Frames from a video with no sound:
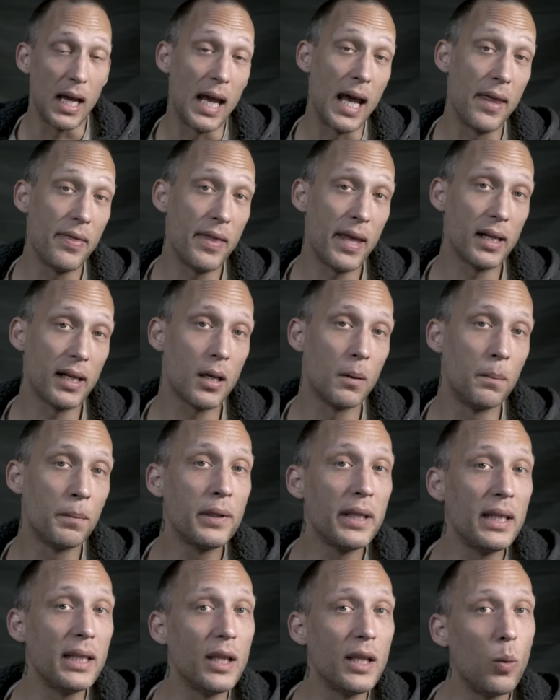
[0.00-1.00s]
and then
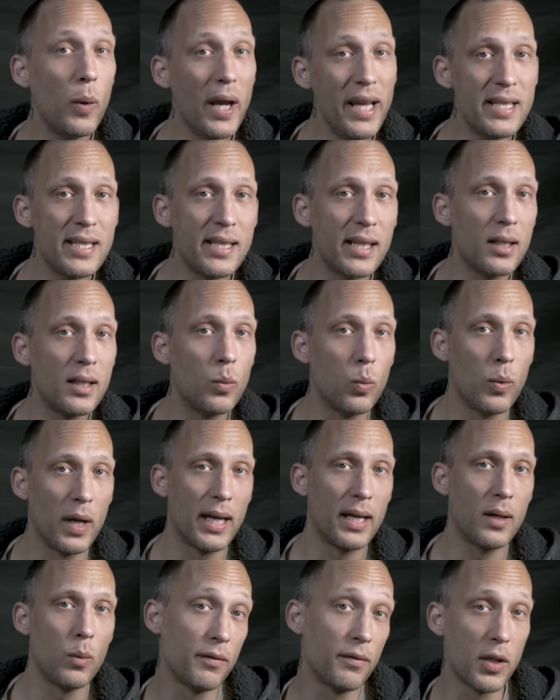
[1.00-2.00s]
completely wasted
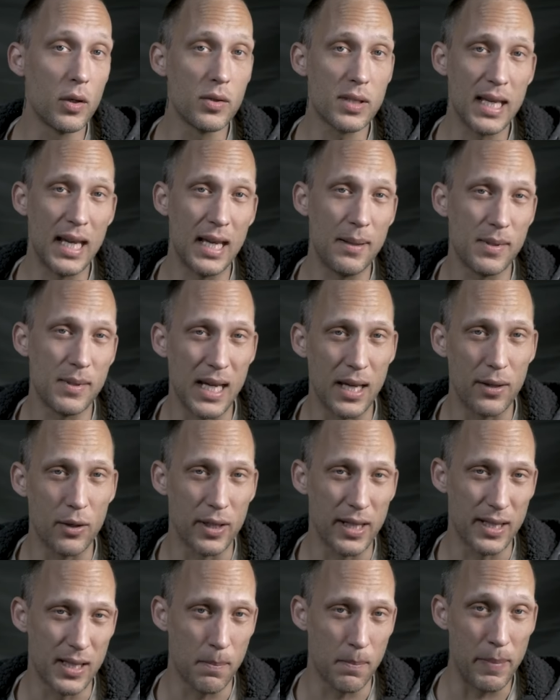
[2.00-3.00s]
when one of those games
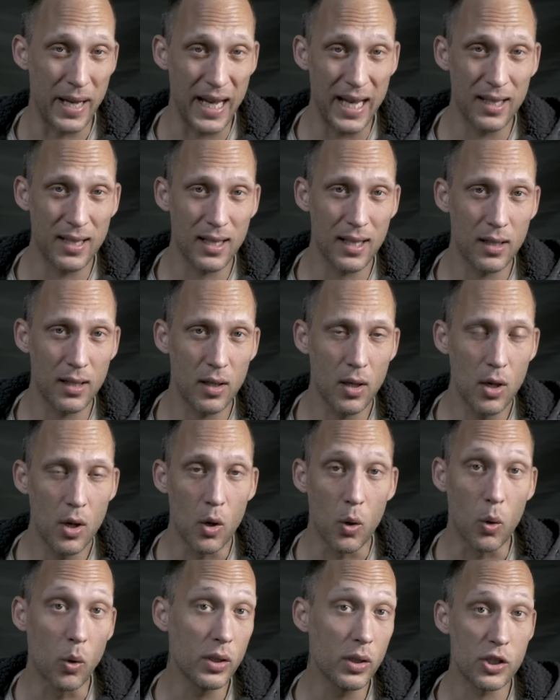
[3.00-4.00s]
either gets abandoned
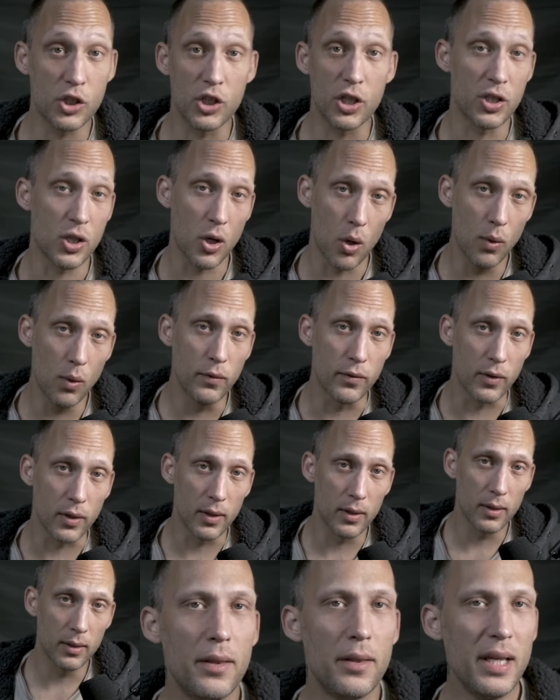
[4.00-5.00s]
or is just over.
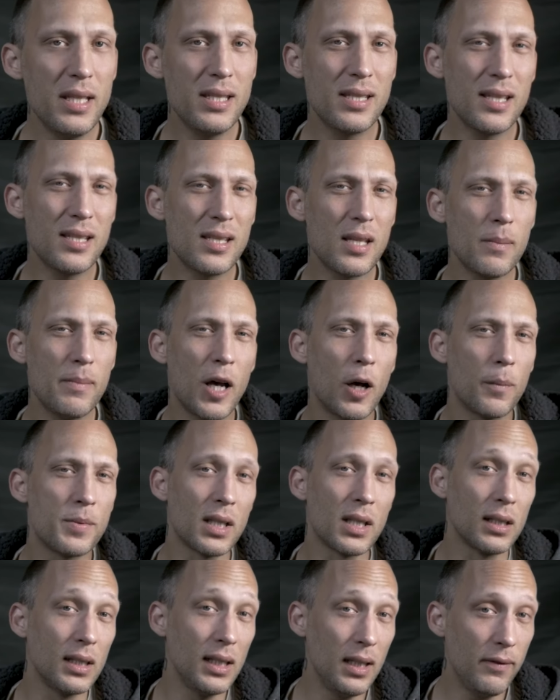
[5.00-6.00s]
This system
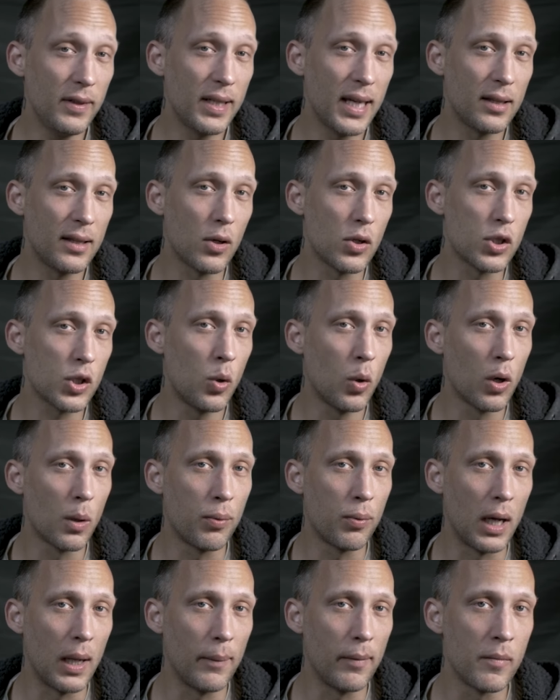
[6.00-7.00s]
helps alleviate those
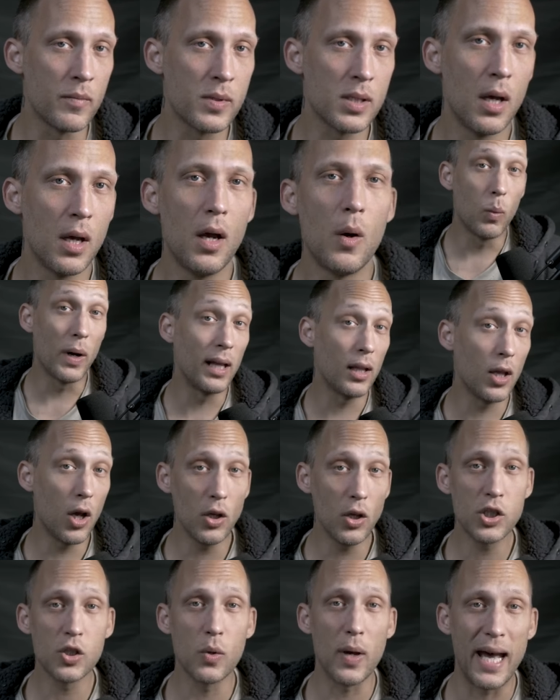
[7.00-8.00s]
core problems while
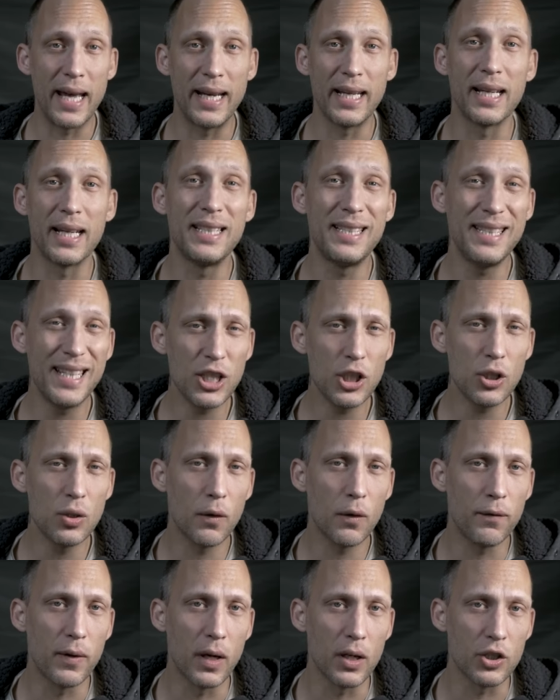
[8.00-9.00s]
also adding
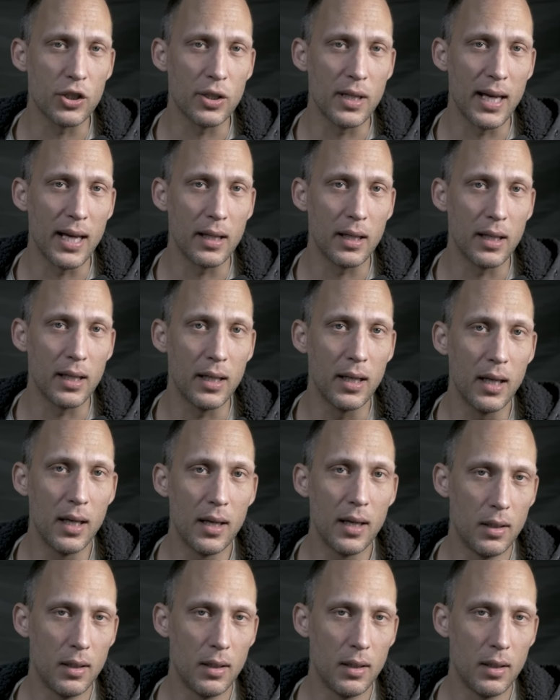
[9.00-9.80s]
additional functionality